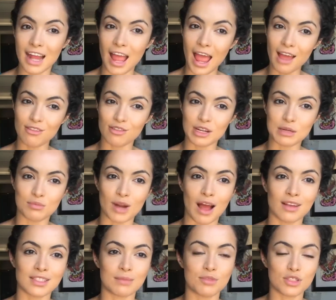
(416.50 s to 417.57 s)
that I have my
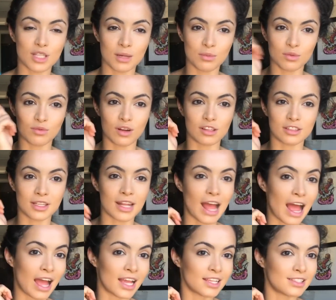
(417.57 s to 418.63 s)
browns, I'm just gonna move on to
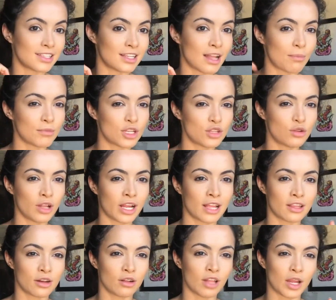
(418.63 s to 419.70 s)
the eyes, and I'm gonna do like
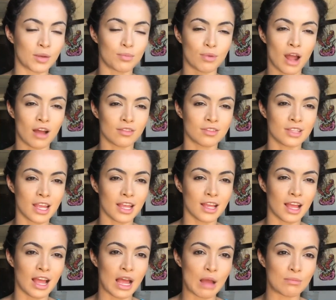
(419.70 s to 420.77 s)
a little like brown
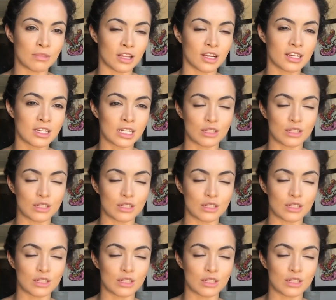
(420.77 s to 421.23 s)
look,